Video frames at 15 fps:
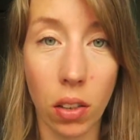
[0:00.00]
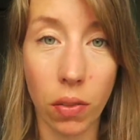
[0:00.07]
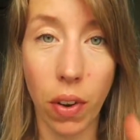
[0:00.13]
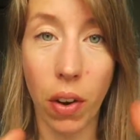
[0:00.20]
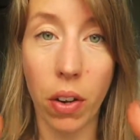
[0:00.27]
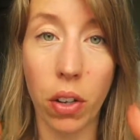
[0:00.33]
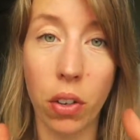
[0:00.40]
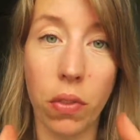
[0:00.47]
a
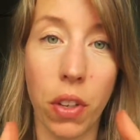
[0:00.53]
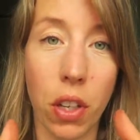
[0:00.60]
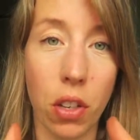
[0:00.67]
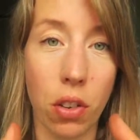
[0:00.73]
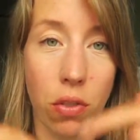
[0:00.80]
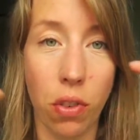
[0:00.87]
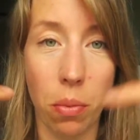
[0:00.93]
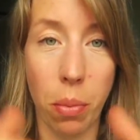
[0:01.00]
very good
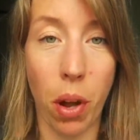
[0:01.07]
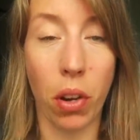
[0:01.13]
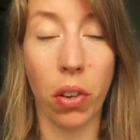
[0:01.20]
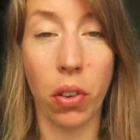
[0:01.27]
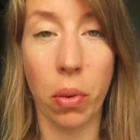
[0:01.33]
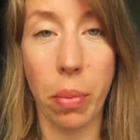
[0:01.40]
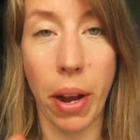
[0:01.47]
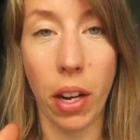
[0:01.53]
video from Bonnie
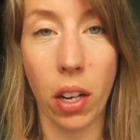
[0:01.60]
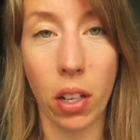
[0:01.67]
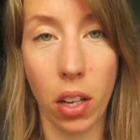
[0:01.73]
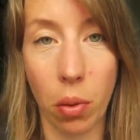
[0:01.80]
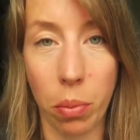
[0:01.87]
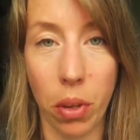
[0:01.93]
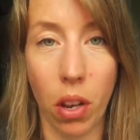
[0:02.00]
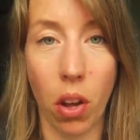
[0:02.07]
Rebecca
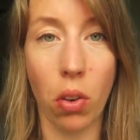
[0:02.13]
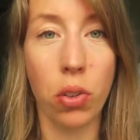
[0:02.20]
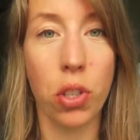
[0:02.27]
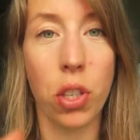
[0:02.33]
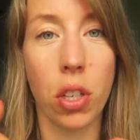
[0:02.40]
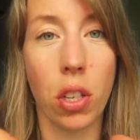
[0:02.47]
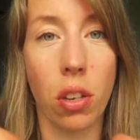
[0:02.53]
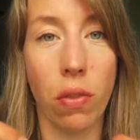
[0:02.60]
down below.
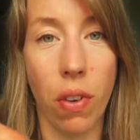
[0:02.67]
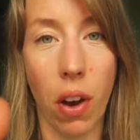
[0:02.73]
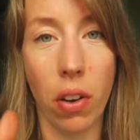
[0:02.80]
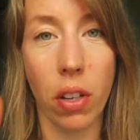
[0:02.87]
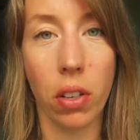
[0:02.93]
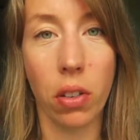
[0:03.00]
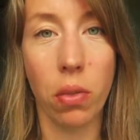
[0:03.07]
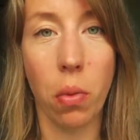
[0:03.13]
She did a
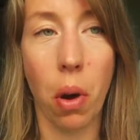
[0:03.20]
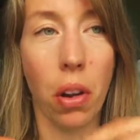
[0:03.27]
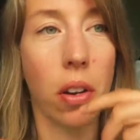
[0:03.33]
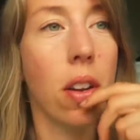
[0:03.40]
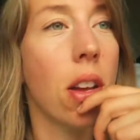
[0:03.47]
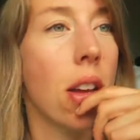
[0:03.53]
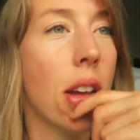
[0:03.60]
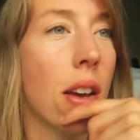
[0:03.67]
very good
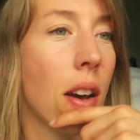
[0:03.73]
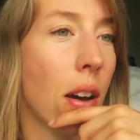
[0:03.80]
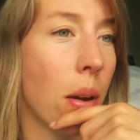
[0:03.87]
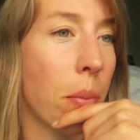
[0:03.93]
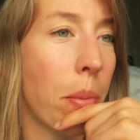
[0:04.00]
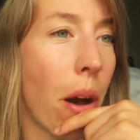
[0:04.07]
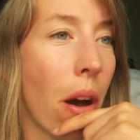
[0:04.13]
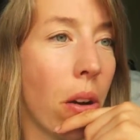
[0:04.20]
one
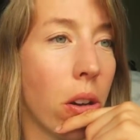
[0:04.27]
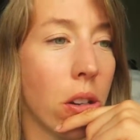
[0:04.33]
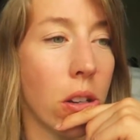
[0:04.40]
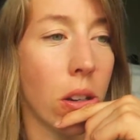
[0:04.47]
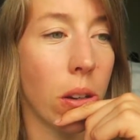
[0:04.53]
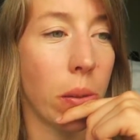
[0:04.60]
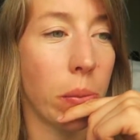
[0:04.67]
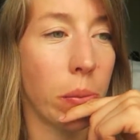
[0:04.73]
about
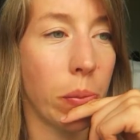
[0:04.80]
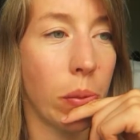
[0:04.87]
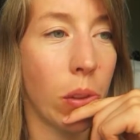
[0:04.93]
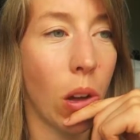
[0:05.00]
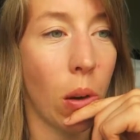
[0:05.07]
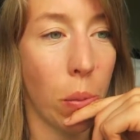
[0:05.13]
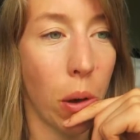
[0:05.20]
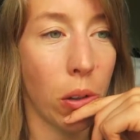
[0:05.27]

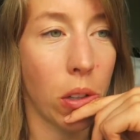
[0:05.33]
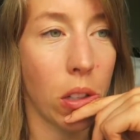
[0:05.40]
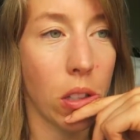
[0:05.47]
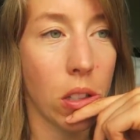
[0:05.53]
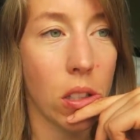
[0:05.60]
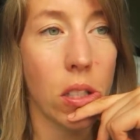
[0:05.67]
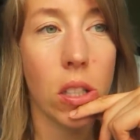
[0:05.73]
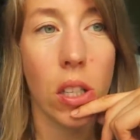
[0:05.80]

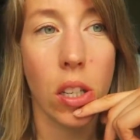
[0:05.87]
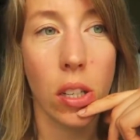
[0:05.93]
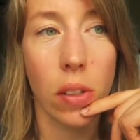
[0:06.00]
this